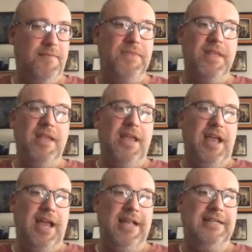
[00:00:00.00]
yeah.
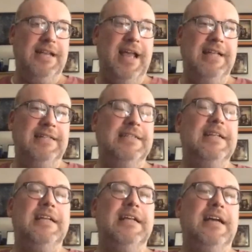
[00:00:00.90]
and and
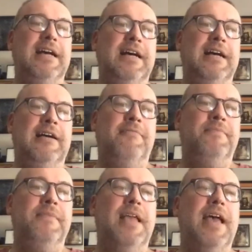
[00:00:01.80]
um,
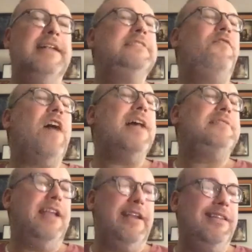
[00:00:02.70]
and it's
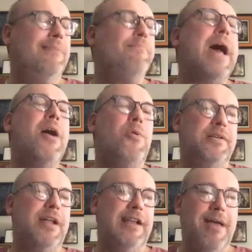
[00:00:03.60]
fascinating the power
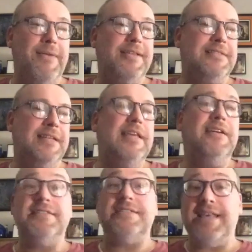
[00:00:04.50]
dynamics and
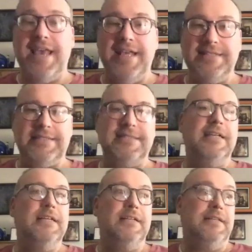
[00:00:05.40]
here is a case
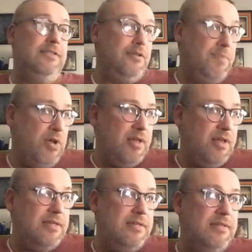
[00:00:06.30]
in your
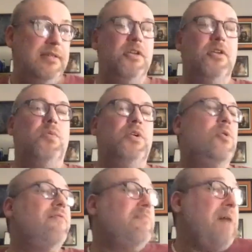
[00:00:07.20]
book where you
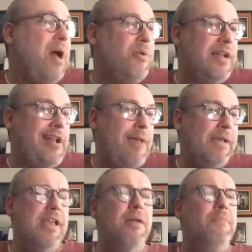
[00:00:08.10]
have a power
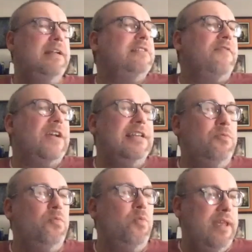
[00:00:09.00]
dynamic, but it's a very
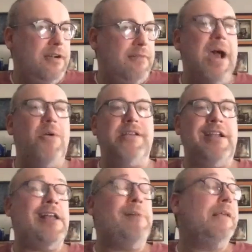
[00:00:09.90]
weird power
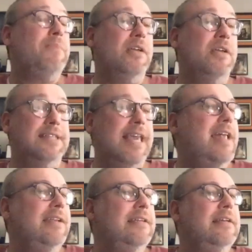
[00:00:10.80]
dynamic because
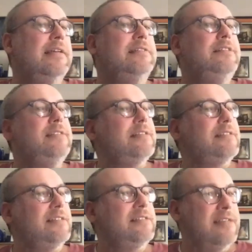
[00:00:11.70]
again,
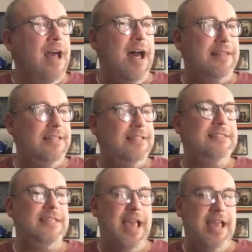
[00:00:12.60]
Jesus is not the
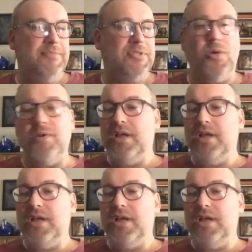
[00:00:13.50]
same. So